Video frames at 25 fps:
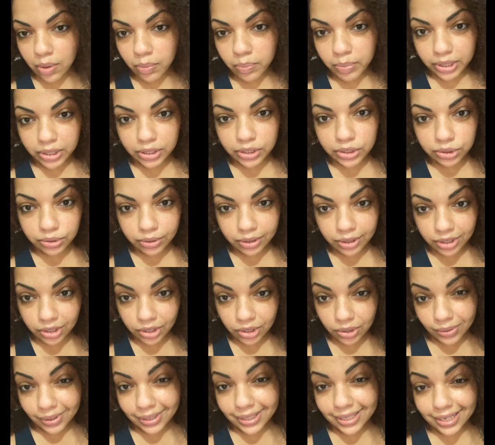be sure to
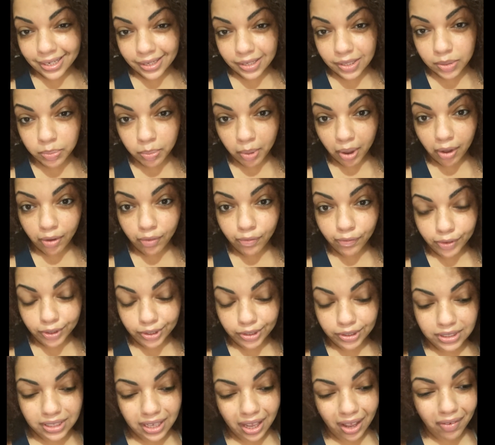do a test spot
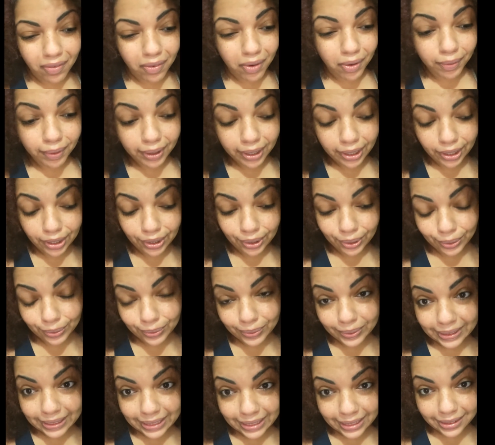first. I've already
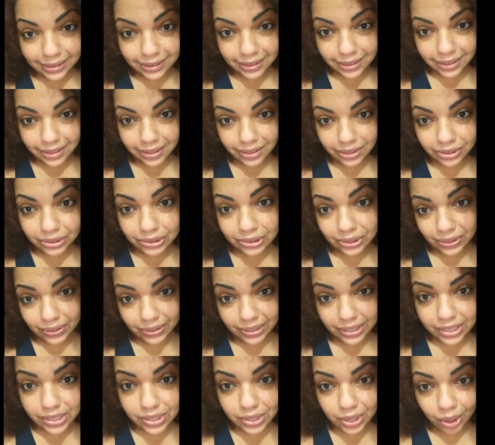used these cleaners on
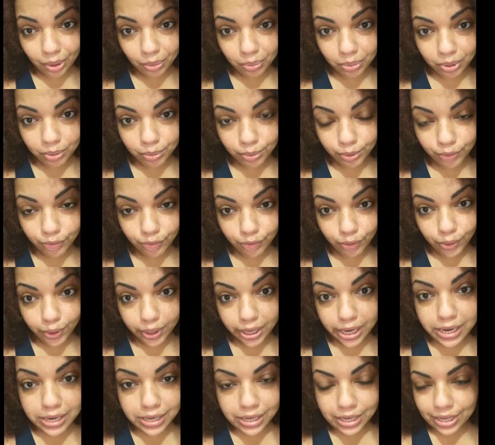this carpet
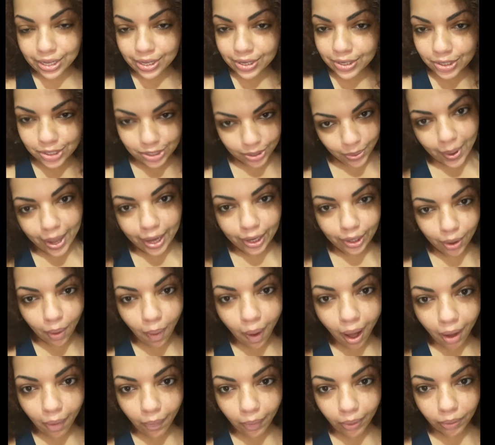before, so I know
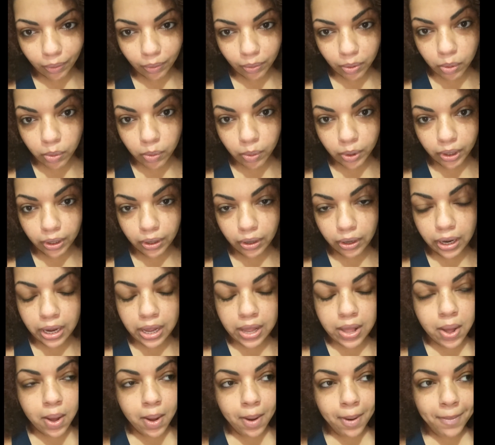how it will work.
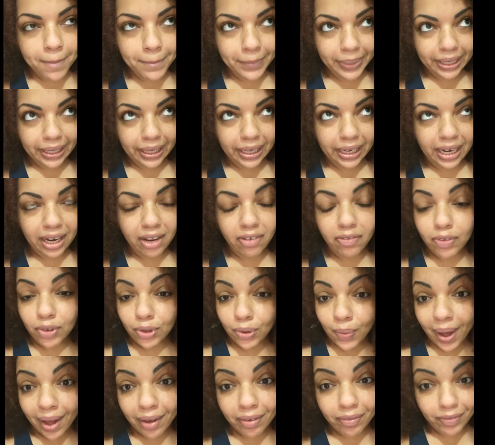But if you
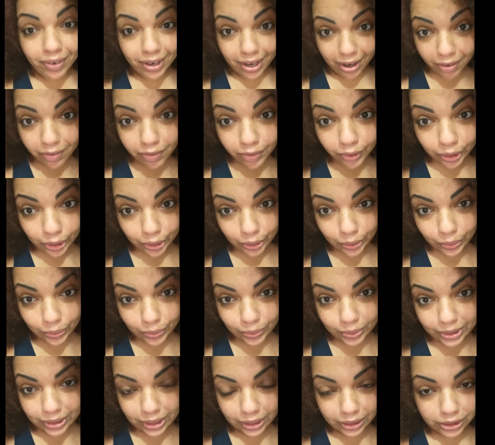have never
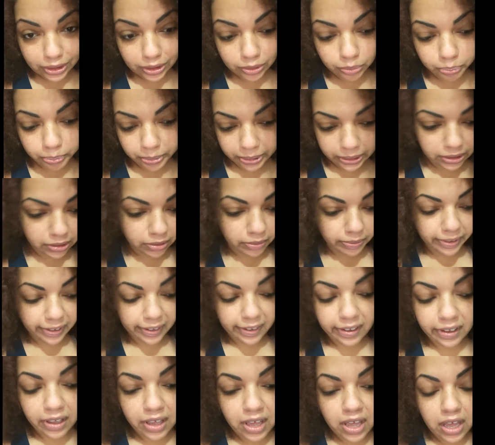used a
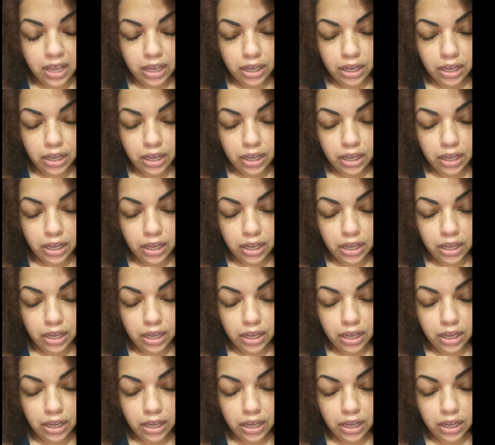specific